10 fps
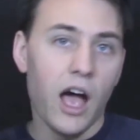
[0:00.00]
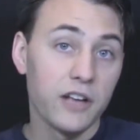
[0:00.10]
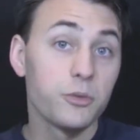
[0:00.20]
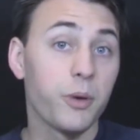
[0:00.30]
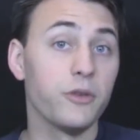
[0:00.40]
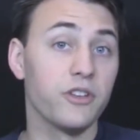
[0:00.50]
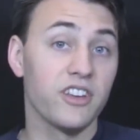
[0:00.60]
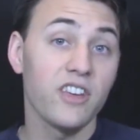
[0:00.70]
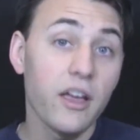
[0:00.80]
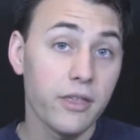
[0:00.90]
I suppose it
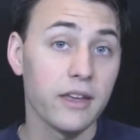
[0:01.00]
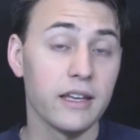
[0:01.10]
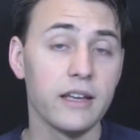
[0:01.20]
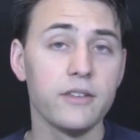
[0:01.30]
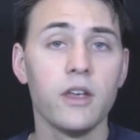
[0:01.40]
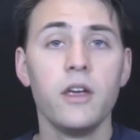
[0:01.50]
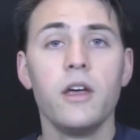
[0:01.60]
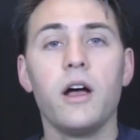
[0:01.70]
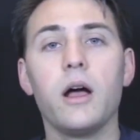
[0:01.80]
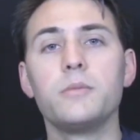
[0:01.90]
is. I think it is.
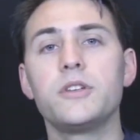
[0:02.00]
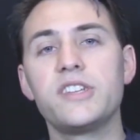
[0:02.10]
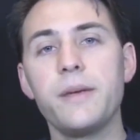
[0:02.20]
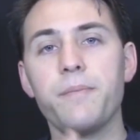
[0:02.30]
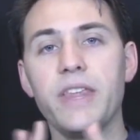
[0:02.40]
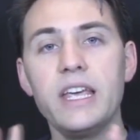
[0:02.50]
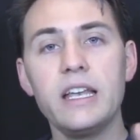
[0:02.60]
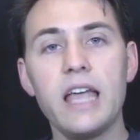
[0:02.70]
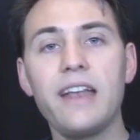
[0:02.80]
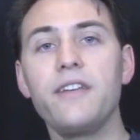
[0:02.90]
You see,
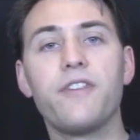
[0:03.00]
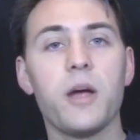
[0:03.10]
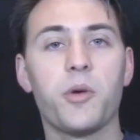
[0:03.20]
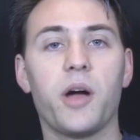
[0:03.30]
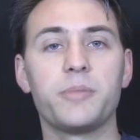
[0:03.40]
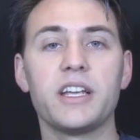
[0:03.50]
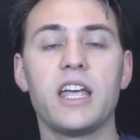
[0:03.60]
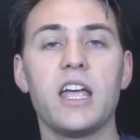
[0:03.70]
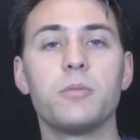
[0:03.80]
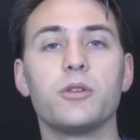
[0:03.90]
in any fiber optic
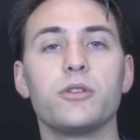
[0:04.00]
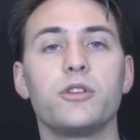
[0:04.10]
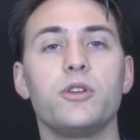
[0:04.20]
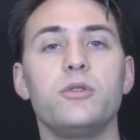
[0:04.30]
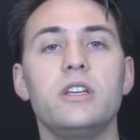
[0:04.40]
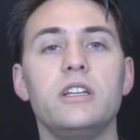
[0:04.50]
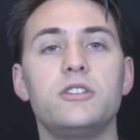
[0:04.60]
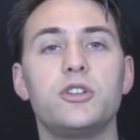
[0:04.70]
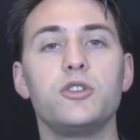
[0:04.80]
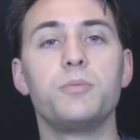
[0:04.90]
cable, you
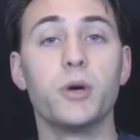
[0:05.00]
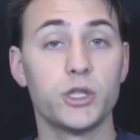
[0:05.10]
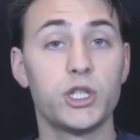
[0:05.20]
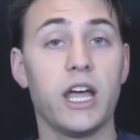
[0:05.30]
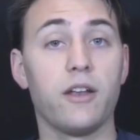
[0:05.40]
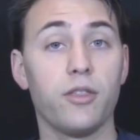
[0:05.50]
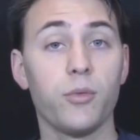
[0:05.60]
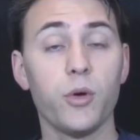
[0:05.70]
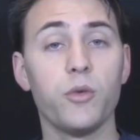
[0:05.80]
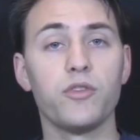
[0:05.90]
need to push data
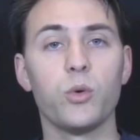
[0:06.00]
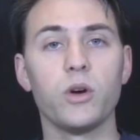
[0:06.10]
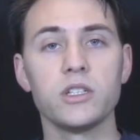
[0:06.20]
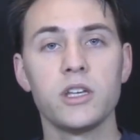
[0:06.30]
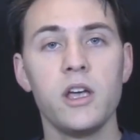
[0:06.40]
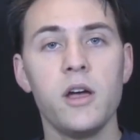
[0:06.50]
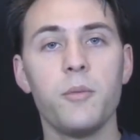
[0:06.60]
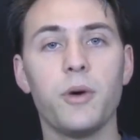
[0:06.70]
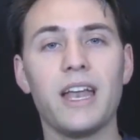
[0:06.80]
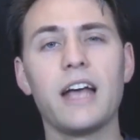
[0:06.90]
through, of course.
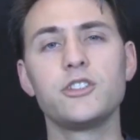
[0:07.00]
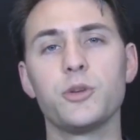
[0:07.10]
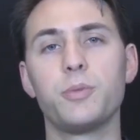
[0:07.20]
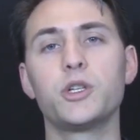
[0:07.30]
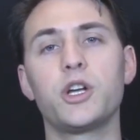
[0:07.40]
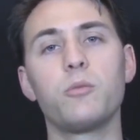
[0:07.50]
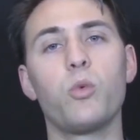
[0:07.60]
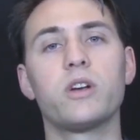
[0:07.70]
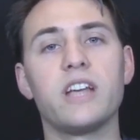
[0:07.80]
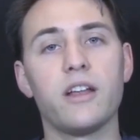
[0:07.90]
But as you're pushing
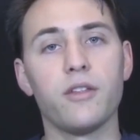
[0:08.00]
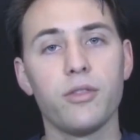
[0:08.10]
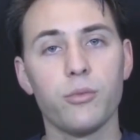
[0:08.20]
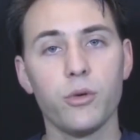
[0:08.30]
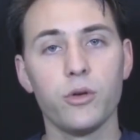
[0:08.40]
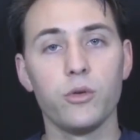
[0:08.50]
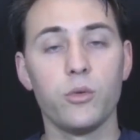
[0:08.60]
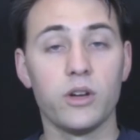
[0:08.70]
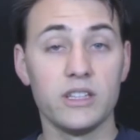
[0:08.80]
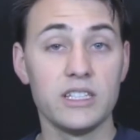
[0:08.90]
more data through,
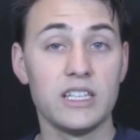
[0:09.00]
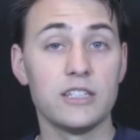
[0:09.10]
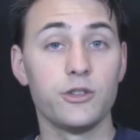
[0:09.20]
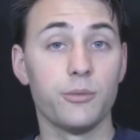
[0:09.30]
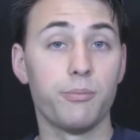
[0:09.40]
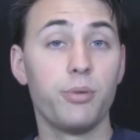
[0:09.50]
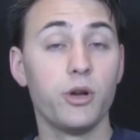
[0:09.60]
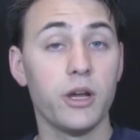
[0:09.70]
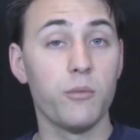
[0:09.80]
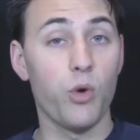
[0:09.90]
or at least as you're
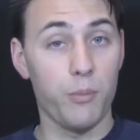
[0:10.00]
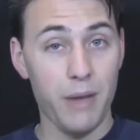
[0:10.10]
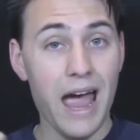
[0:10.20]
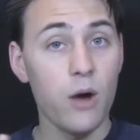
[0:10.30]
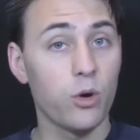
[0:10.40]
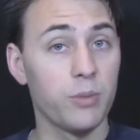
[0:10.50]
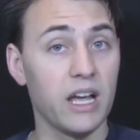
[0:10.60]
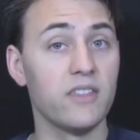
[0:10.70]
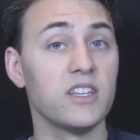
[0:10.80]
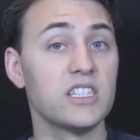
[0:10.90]
putting more power
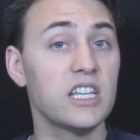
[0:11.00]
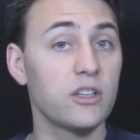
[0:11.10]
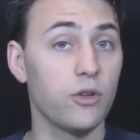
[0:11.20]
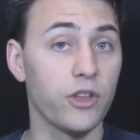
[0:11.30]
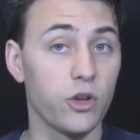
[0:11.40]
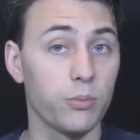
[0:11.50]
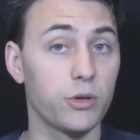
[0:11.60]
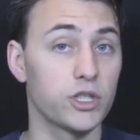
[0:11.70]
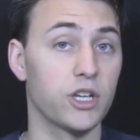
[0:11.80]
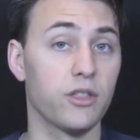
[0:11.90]
behind the signal that you're
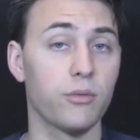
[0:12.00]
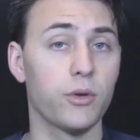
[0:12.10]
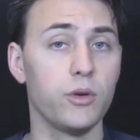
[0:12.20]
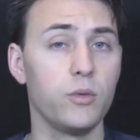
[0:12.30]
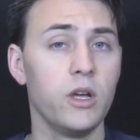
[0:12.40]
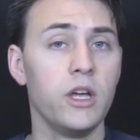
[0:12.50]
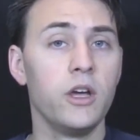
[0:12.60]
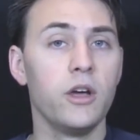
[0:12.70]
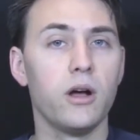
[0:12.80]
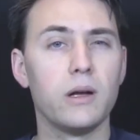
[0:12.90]
pushing through,
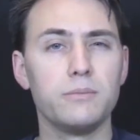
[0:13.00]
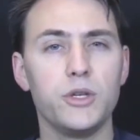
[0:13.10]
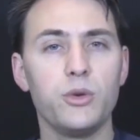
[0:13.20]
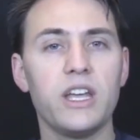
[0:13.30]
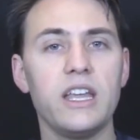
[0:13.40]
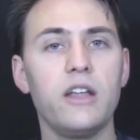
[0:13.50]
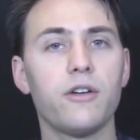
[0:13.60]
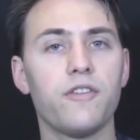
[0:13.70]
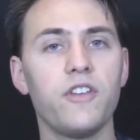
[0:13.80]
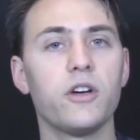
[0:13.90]
you get
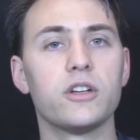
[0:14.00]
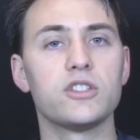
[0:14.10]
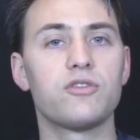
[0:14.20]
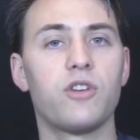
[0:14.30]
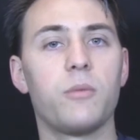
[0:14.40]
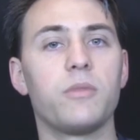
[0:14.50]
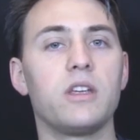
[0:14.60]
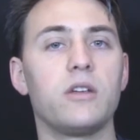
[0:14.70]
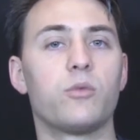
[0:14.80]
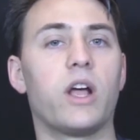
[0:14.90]
interference from
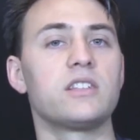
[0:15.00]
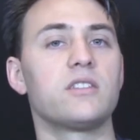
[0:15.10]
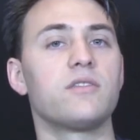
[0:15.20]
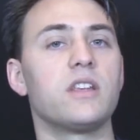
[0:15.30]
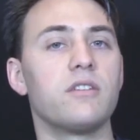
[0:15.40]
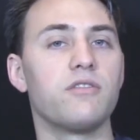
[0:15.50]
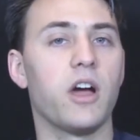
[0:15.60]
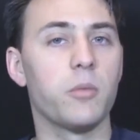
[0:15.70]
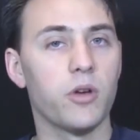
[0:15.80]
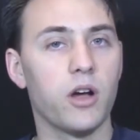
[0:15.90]
the rest of the
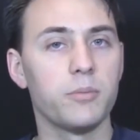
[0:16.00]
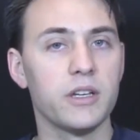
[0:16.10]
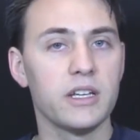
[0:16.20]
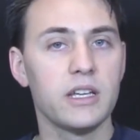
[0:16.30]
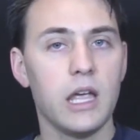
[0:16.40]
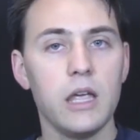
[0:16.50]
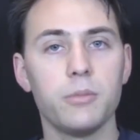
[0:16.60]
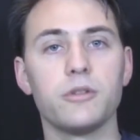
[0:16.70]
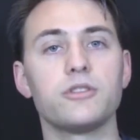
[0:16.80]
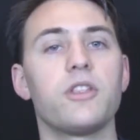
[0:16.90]
fiber optic
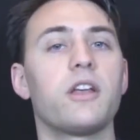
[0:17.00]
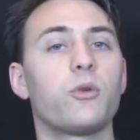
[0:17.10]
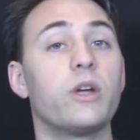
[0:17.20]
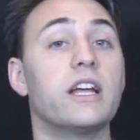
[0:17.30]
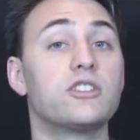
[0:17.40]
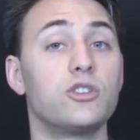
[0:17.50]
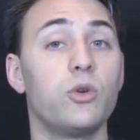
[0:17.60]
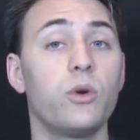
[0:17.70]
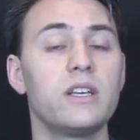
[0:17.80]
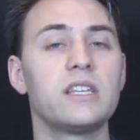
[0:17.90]
cable, so that creates
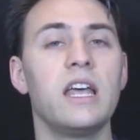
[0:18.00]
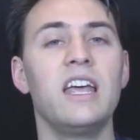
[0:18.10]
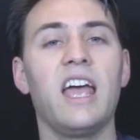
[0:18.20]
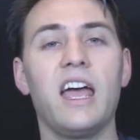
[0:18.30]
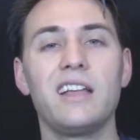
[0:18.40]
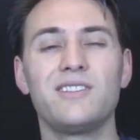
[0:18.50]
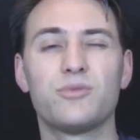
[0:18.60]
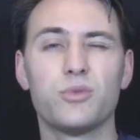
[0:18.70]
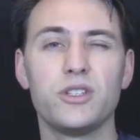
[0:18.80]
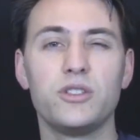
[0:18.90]
noise
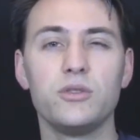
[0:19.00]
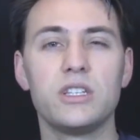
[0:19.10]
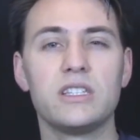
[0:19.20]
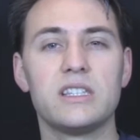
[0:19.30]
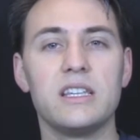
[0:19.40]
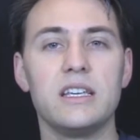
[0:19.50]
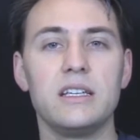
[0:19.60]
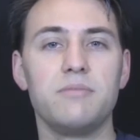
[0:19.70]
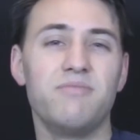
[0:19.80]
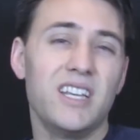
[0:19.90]
and reduces
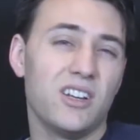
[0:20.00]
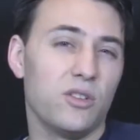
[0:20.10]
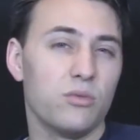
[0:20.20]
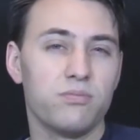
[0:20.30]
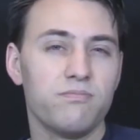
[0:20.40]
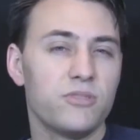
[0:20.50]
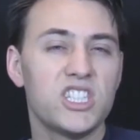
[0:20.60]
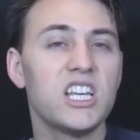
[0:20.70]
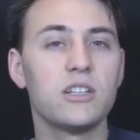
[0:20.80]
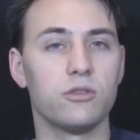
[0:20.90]
the, you know,
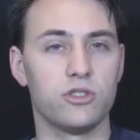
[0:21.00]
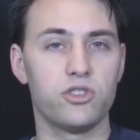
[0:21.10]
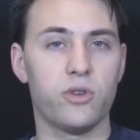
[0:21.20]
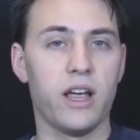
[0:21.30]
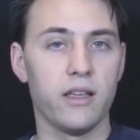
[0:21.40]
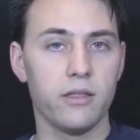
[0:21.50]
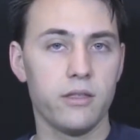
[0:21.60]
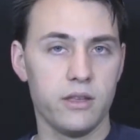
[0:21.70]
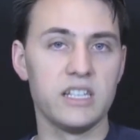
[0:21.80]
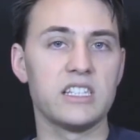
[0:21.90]
signal
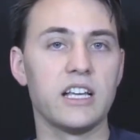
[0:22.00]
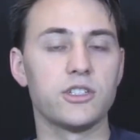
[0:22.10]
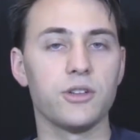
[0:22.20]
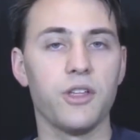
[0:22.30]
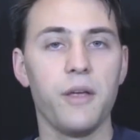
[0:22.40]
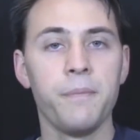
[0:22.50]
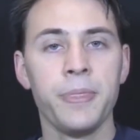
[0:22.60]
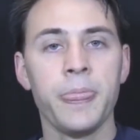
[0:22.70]
strength, essentially.